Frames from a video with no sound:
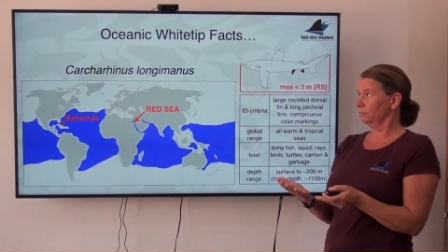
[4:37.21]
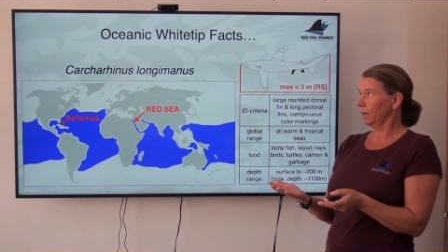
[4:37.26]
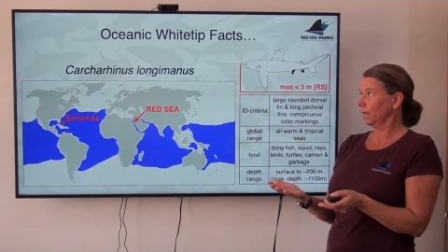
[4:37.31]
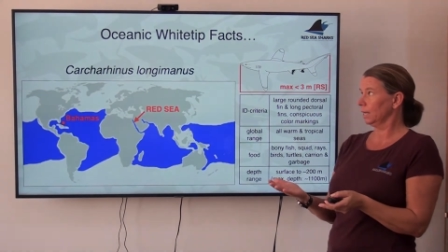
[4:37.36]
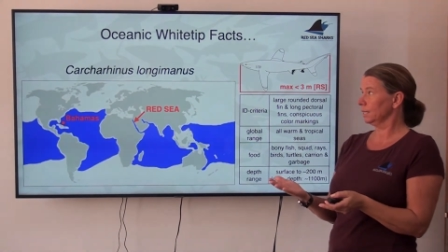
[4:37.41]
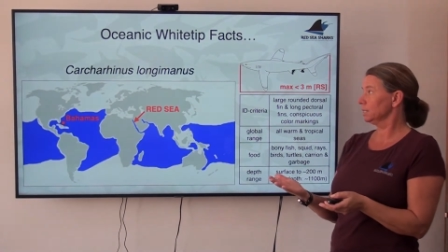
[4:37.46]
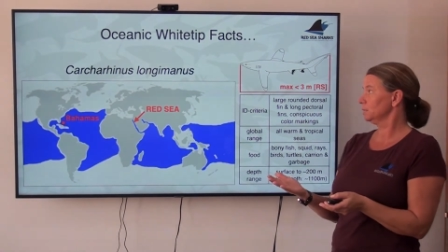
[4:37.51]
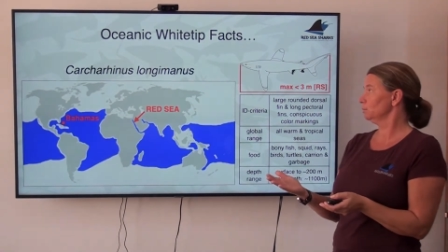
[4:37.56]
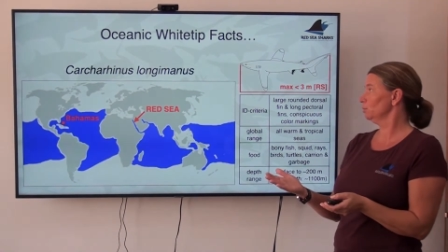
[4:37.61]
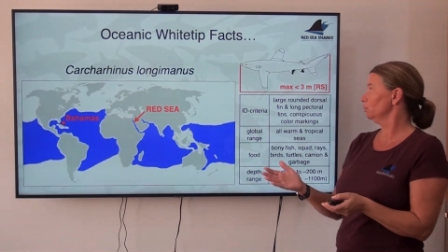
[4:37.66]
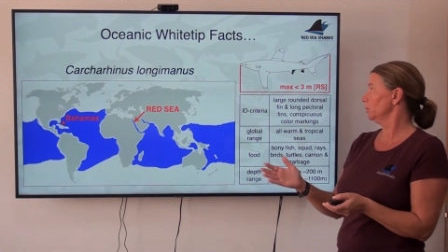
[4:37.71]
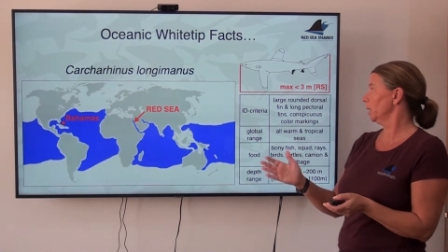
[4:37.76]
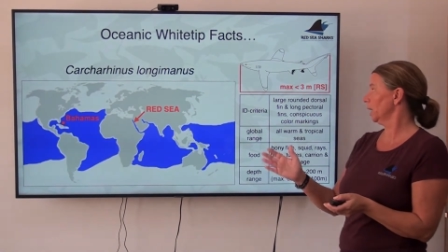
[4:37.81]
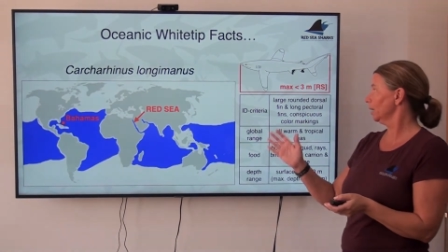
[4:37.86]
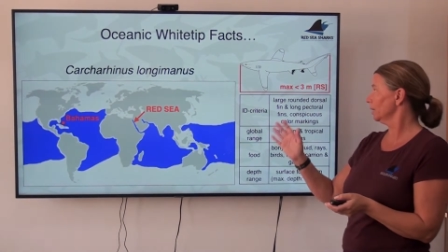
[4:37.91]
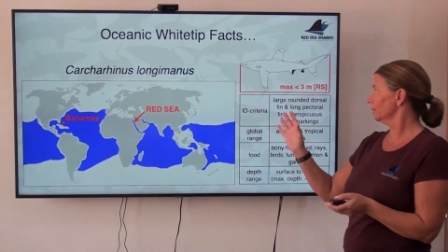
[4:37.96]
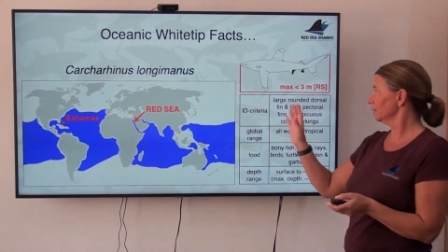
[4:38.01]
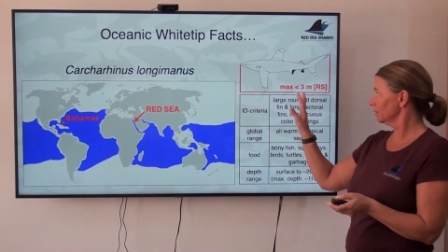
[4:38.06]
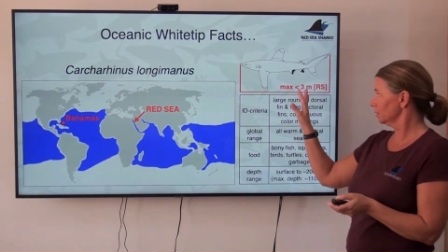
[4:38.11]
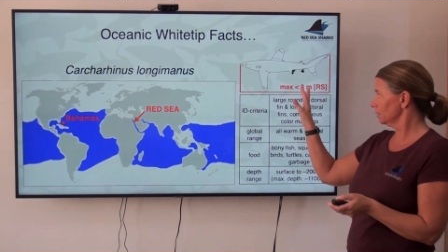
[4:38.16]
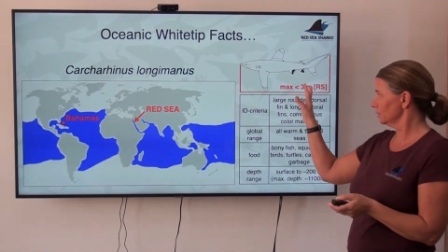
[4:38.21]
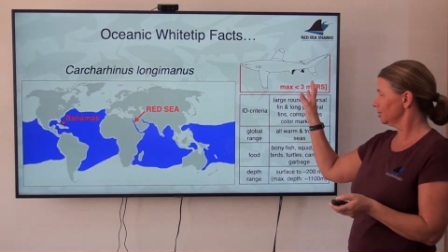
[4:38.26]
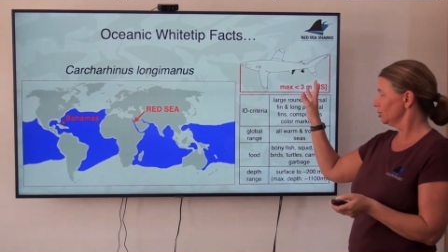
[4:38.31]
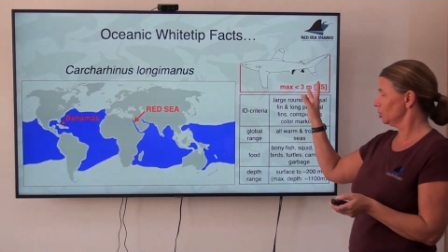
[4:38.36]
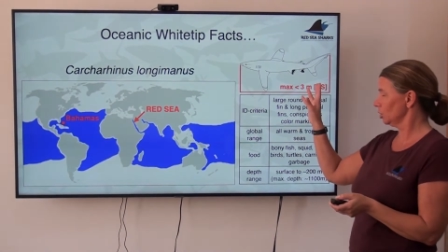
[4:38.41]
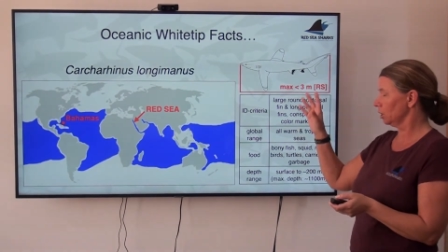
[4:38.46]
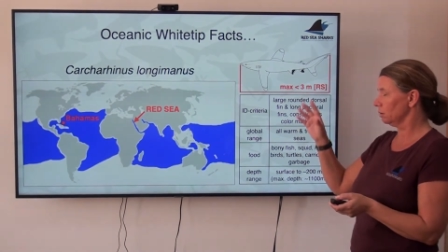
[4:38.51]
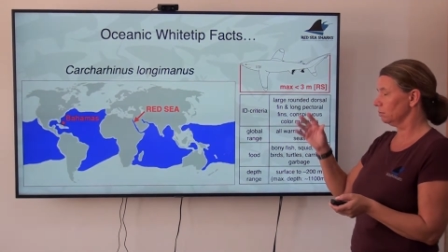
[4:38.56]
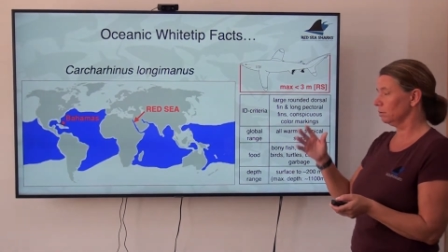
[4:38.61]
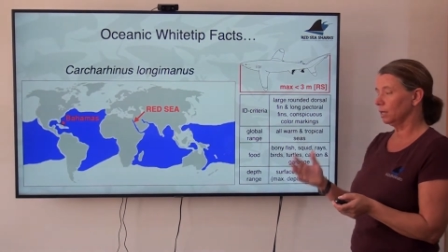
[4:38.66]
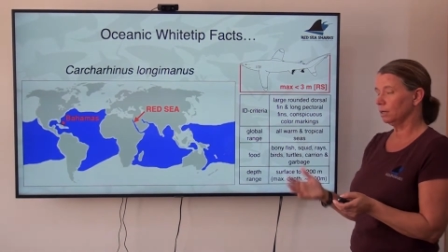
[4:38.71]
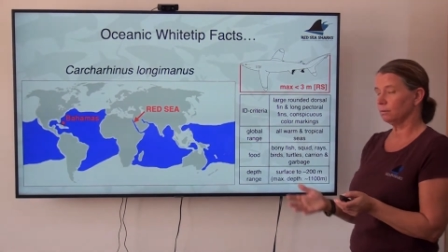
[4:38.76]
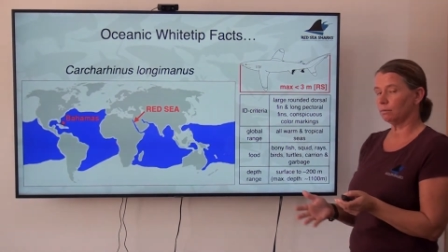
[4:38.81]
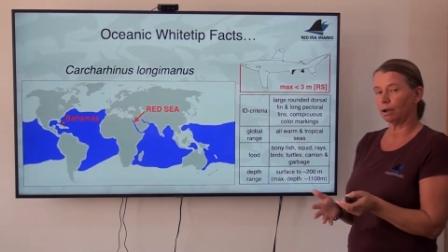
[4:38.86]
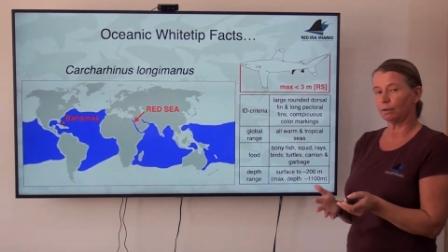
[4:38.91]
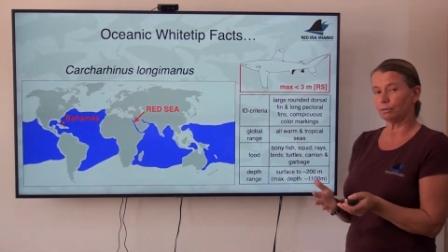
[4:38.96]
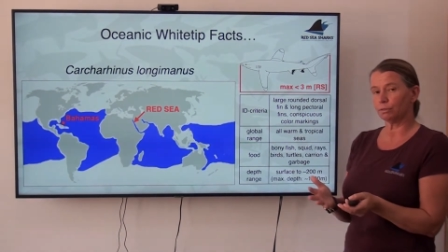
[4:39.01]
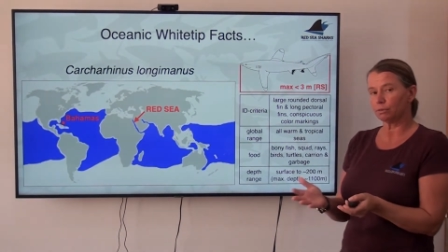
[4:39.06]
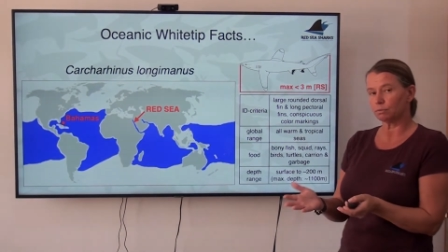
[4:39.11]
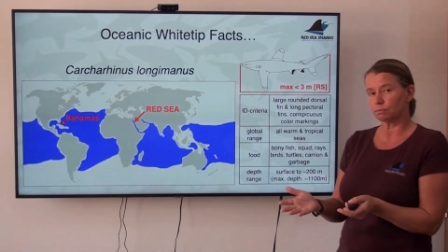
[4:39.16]
maximum length is generally
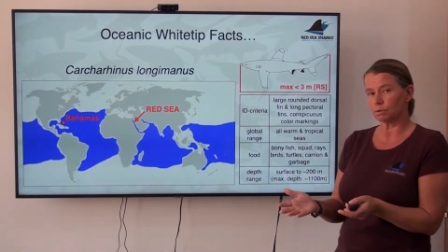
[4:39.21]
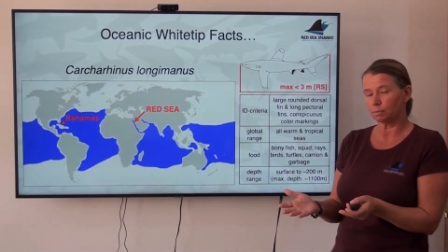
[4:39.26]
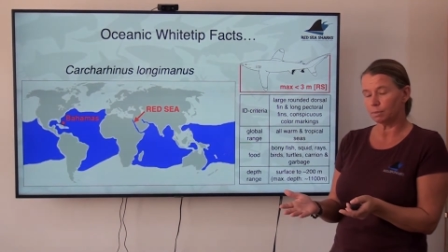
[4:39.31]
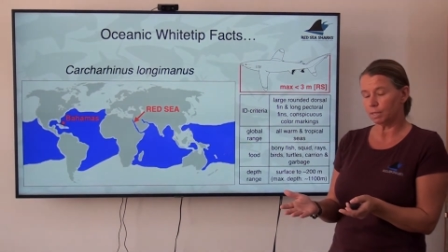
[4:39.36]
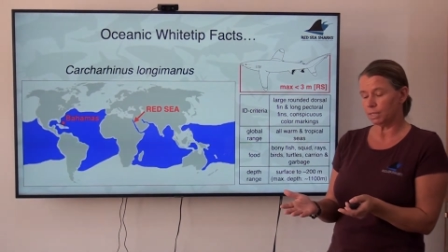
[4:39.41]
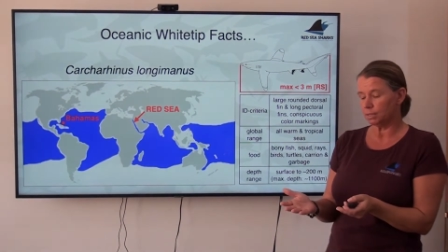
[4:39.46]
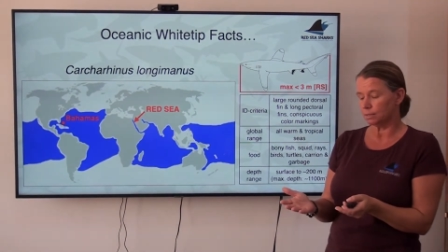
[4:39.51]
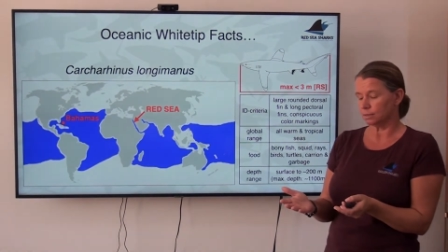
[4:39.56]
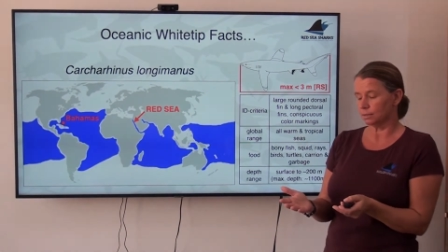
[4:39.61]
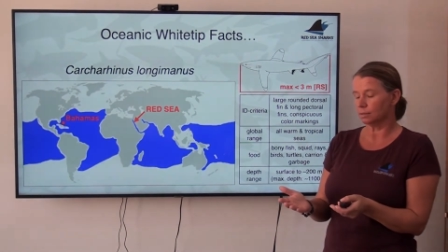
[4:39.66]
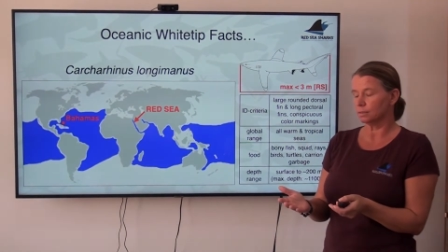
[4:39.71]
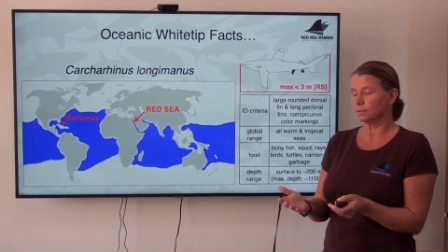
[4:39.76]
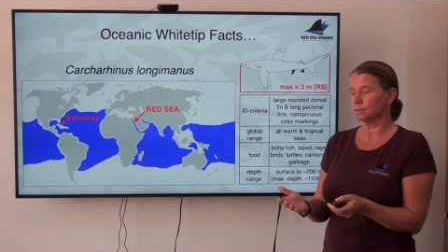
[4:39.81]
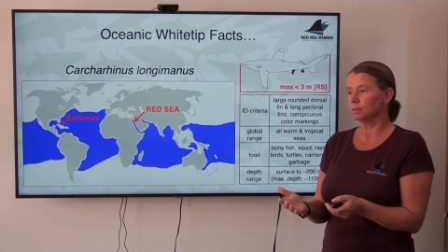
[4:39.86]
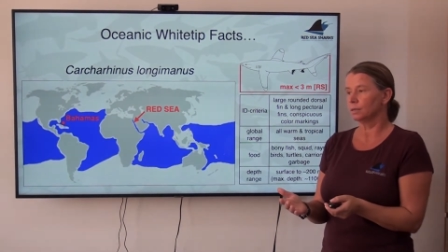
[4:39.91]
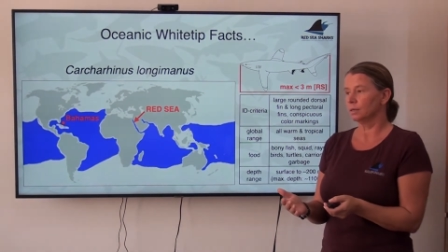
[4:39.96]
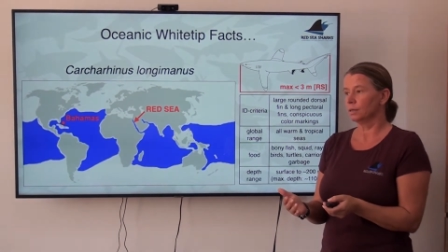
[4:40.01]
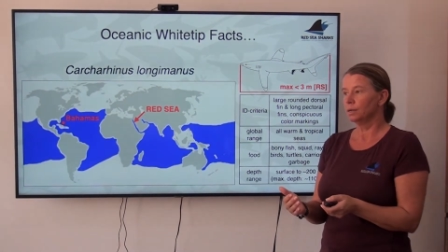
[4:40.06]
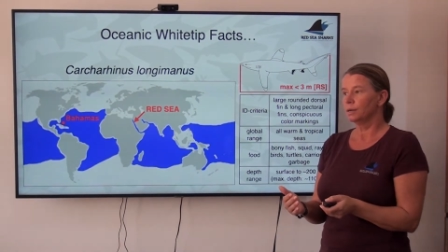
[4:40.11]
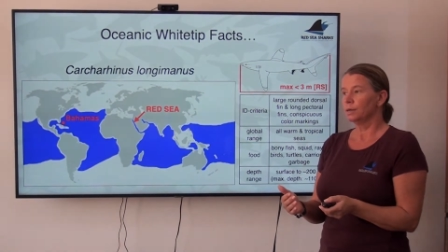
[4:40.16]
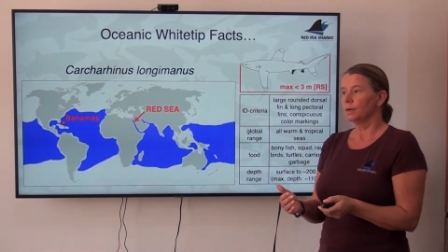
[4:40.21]
around 3 meters,